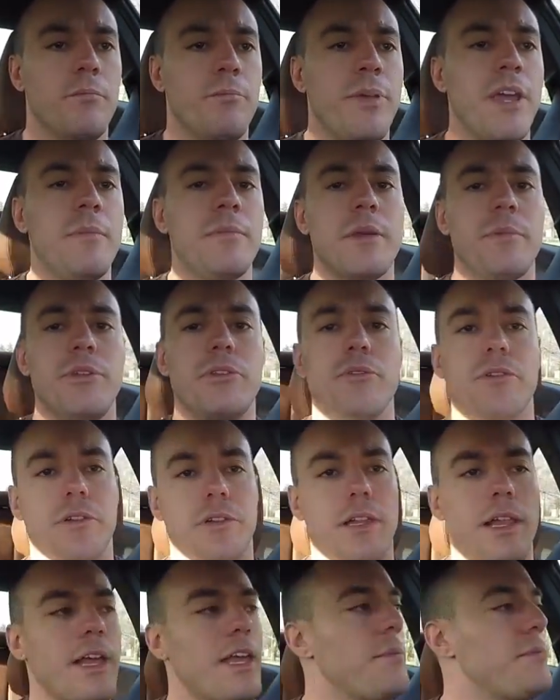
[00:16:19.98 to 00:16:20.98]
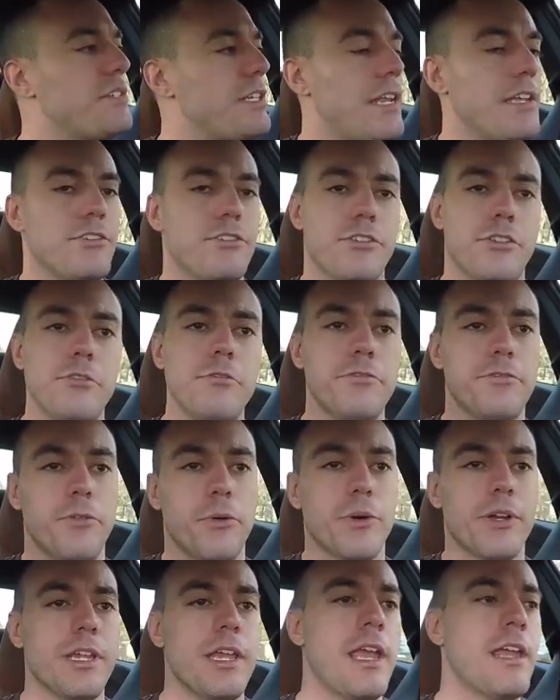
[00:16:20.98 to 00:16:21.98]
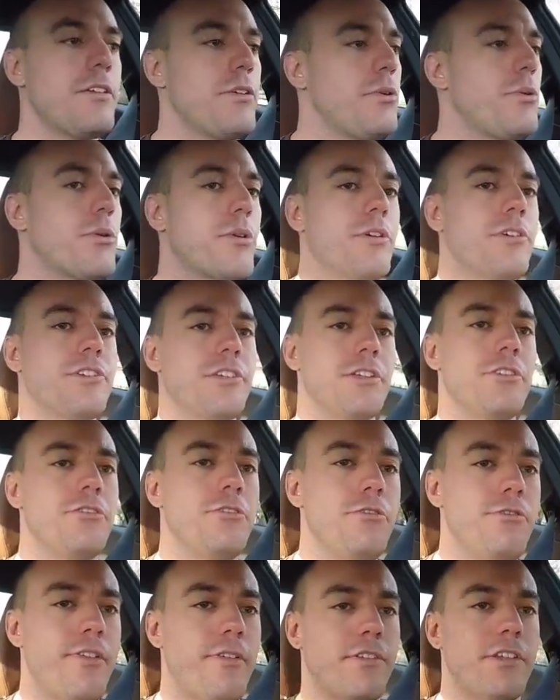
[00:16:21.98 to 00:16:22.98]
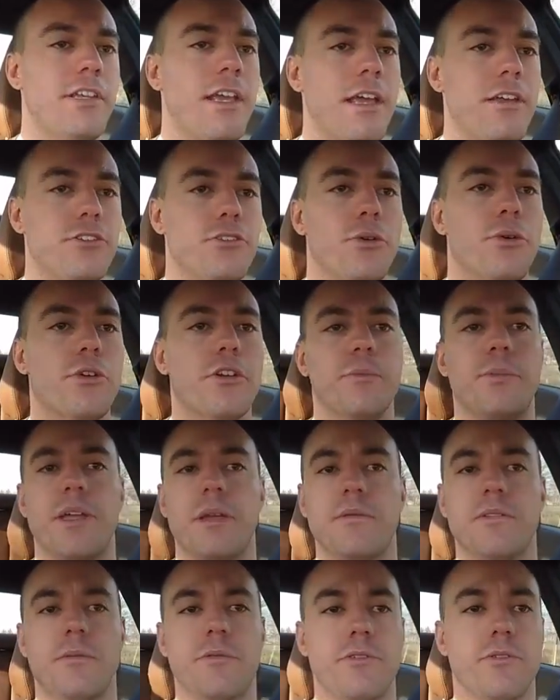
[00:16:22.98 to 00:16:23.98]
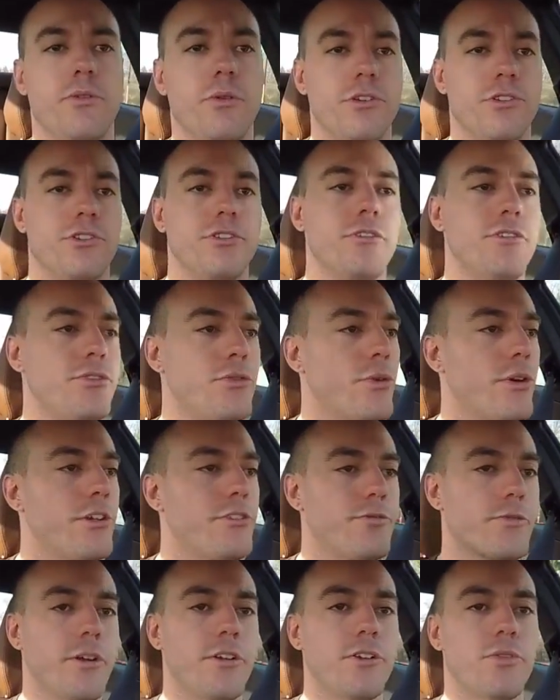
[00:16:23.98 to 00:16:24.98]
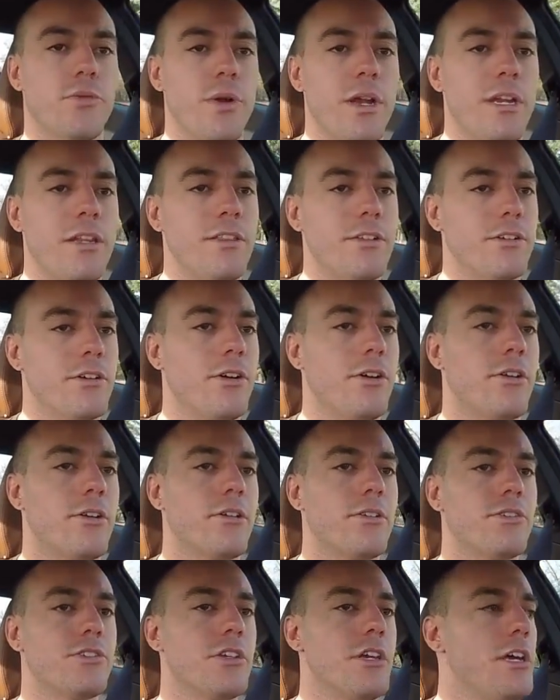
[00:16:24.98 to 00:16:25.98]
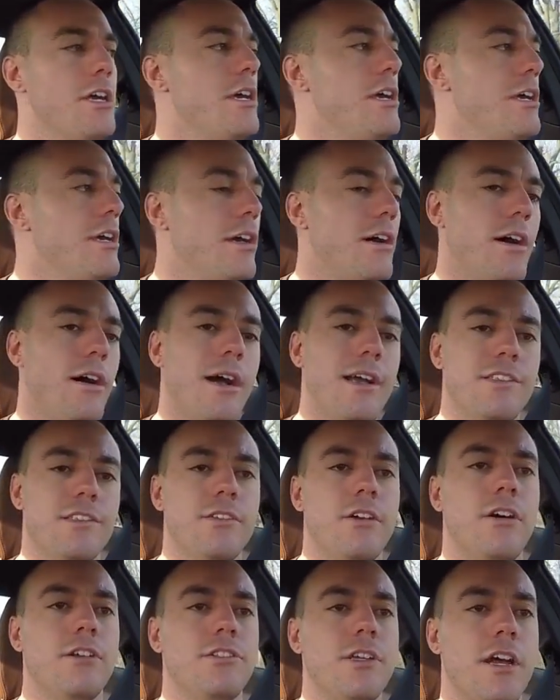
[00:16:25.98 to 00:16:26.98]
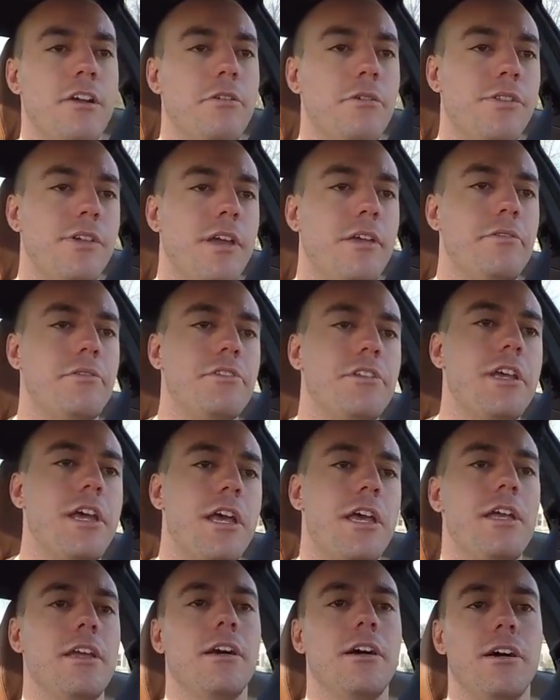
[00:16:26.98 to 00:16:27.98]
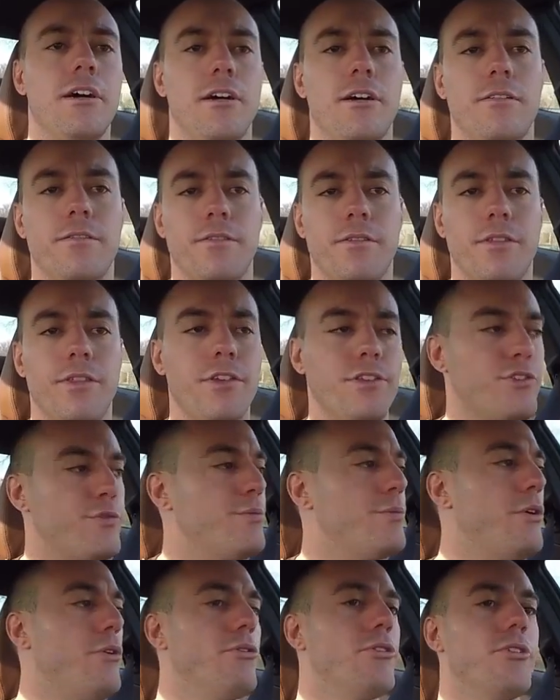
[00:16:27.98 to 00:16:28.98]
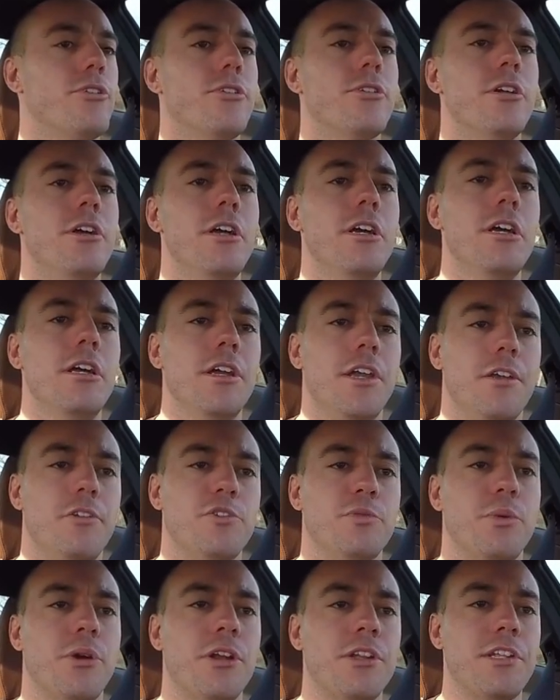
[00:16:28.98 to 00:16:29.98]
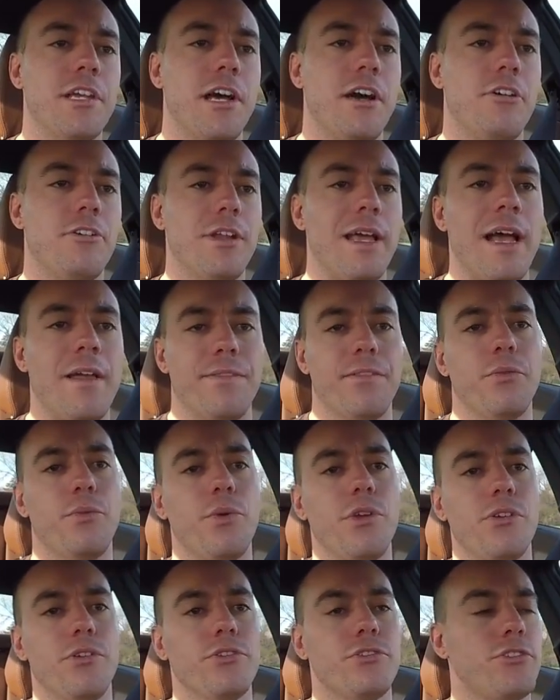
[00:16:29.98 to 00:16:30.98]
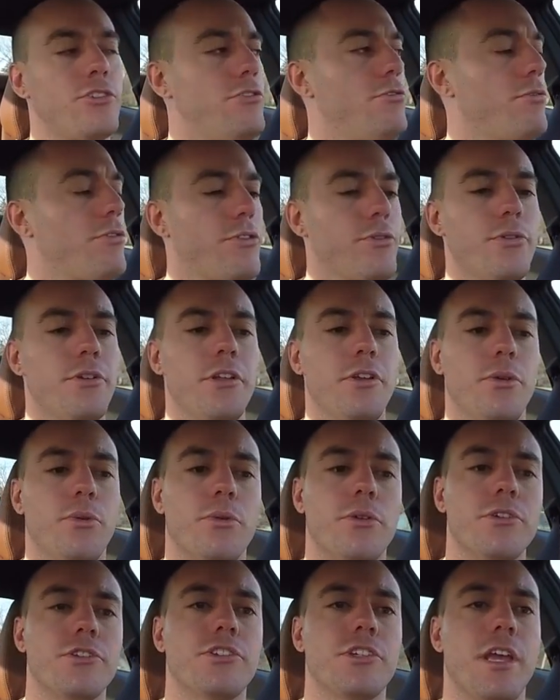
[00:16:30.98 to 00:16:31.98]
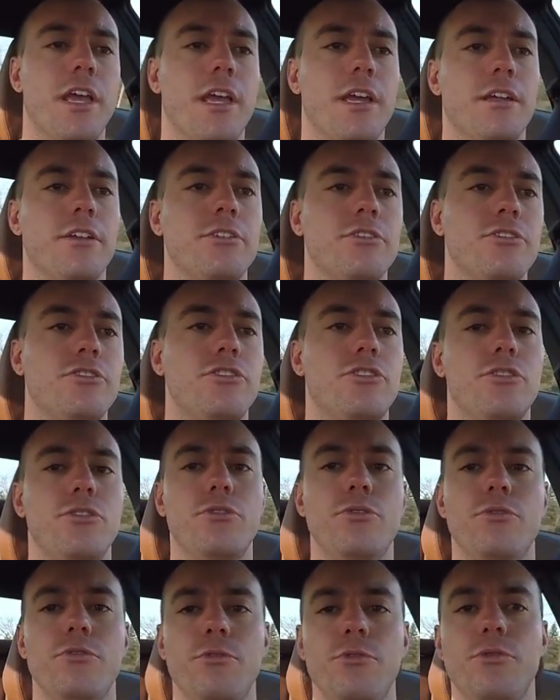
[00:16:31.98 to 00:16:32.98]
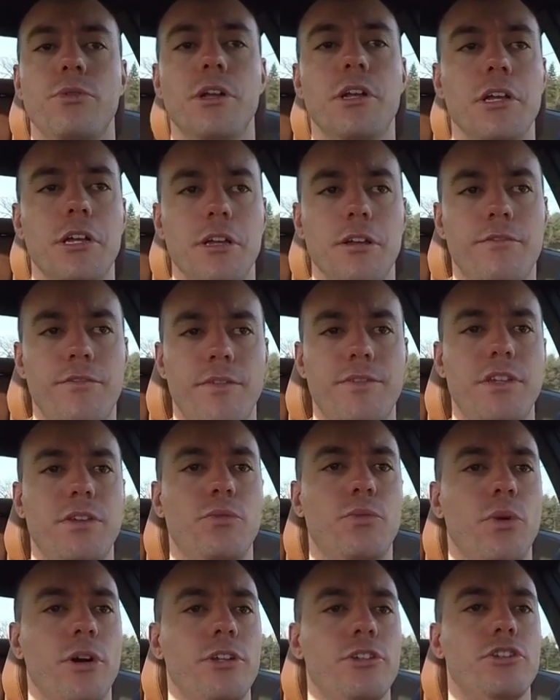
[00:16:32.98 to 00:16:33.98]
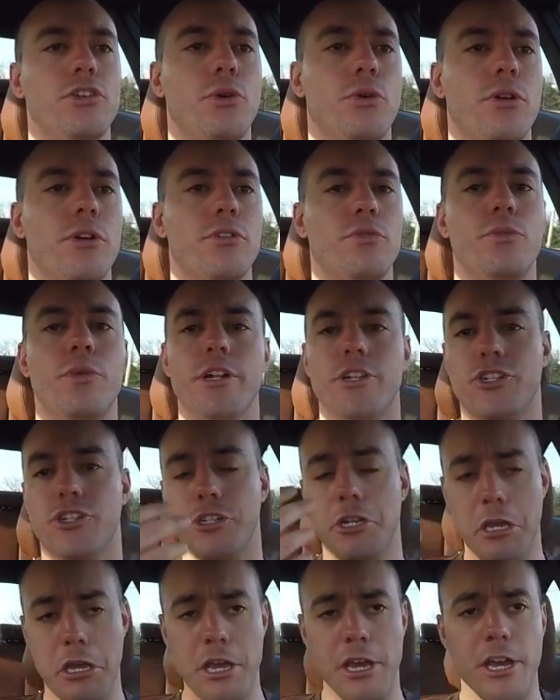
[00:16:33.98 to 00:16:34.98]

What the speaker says: BMW claims it has 248 horse and 258 torque. BMW, of course, is notorious for underrating their cars. I saw a dyno the other day of this motor, and it was putting down at the wheels 230 horse and 251 torque, which,